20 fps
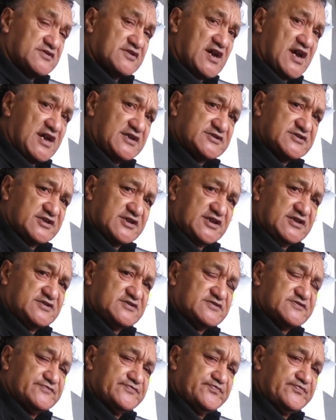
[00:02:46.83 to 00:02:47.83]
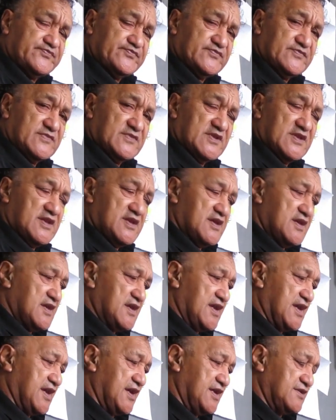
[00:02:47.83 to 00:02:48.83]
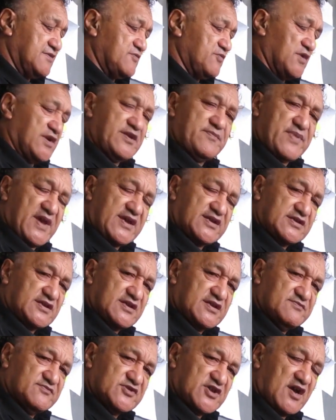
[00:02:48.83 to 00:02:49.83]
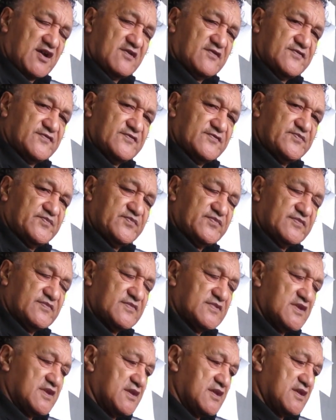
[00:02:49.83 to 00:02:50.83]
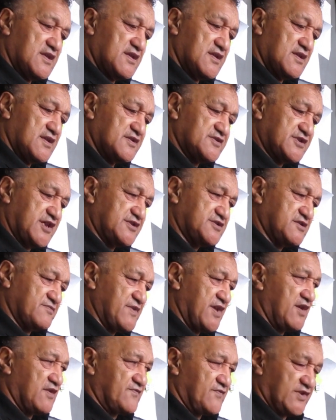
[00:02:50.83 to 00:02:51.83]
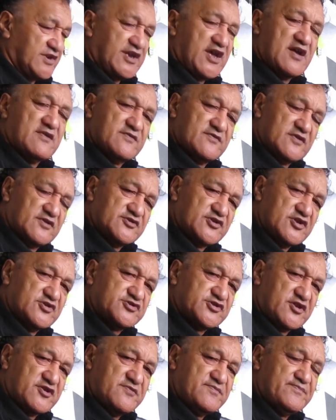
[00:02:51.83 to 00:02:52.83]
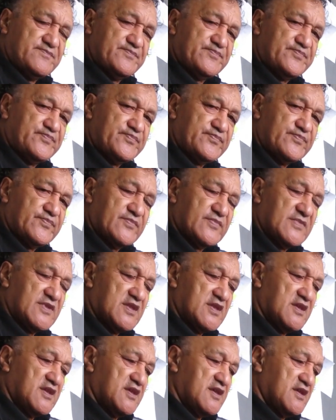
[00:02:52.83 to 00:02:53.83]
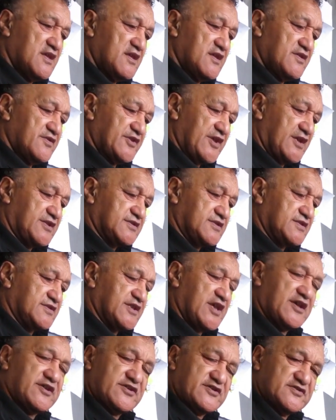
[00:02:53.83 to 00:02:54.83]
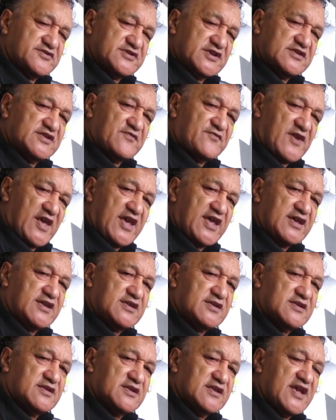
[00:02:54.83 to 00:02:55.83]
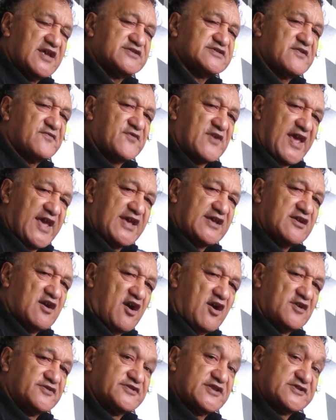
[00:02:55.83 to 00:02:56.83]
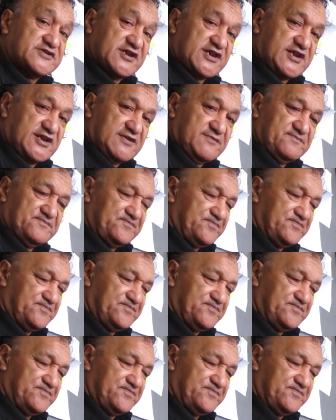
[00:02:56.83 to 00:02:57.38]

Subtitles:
on the high seas. And Willie Pater himself said to me on video, YouTube, that they're using the flag as a flag on the sea.